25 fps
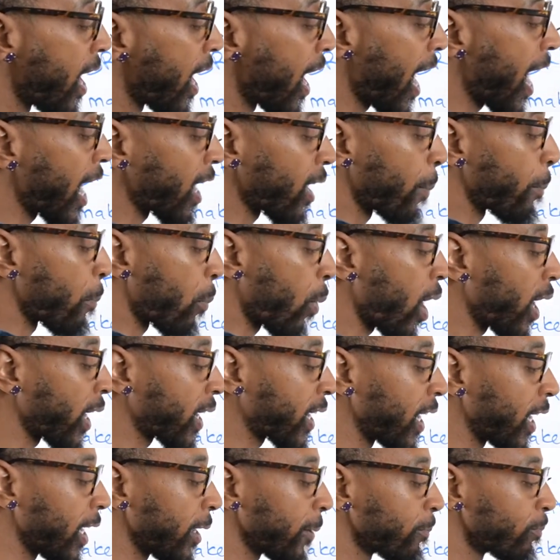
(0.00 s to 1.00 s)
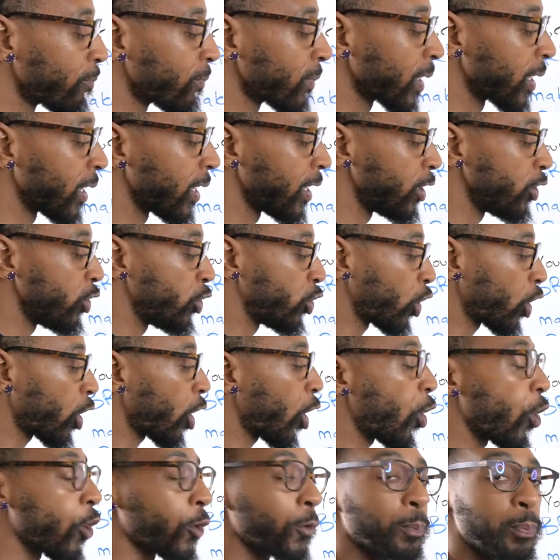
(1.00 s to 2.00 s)
how to market your
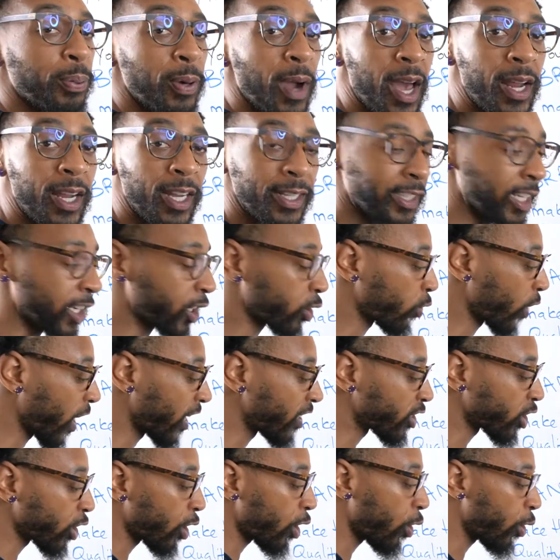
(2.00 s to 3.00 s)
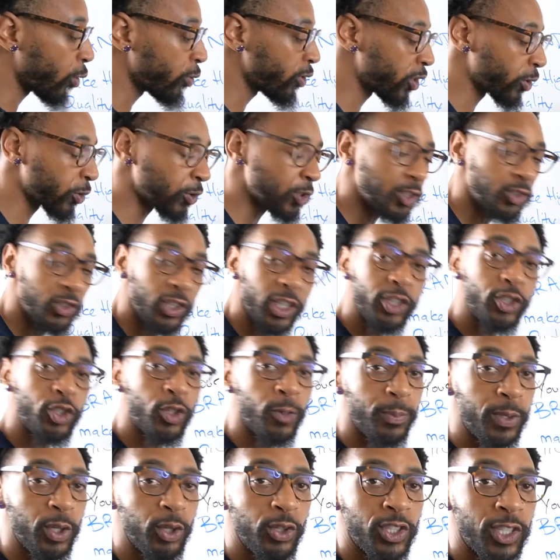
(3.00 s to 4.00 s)
own product and create your own
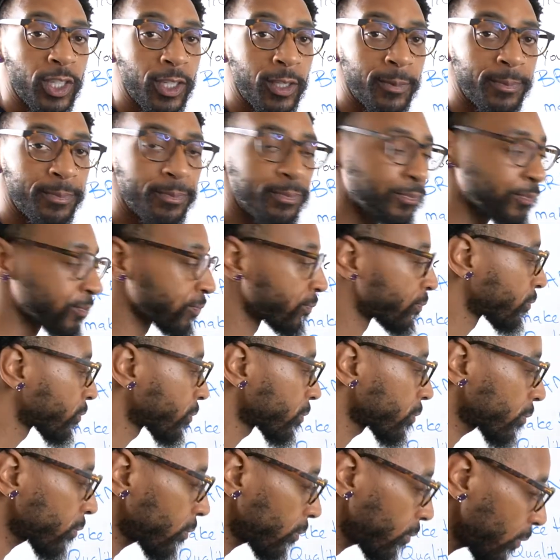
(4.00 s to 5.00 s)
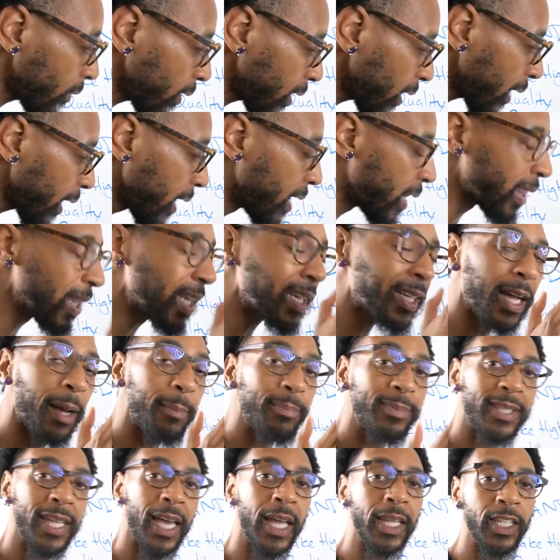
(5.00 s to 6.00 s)
distribution. Look, I'm
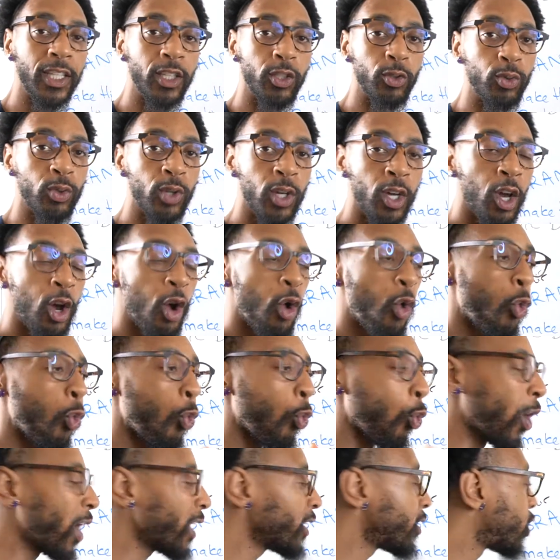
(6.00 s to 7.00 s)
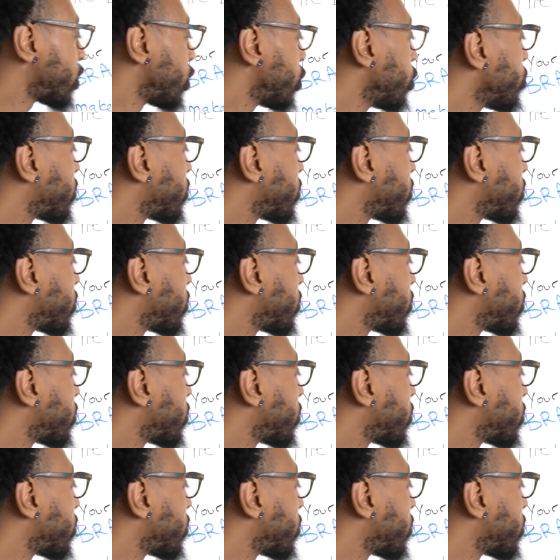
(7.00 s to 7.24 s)
telling you, once you